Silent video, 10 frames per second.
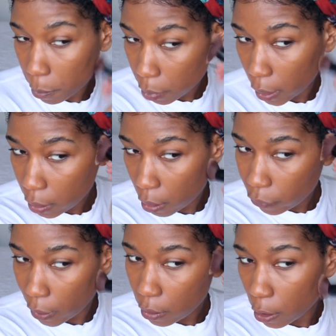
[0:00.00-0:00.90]
blend the
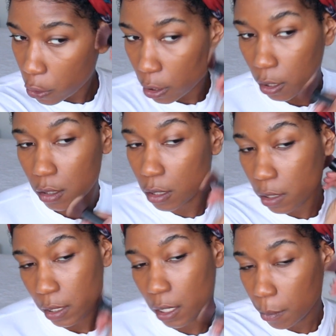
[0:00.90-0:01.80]
foundation
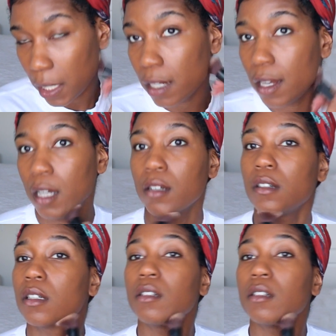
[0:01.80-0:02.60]
down my neck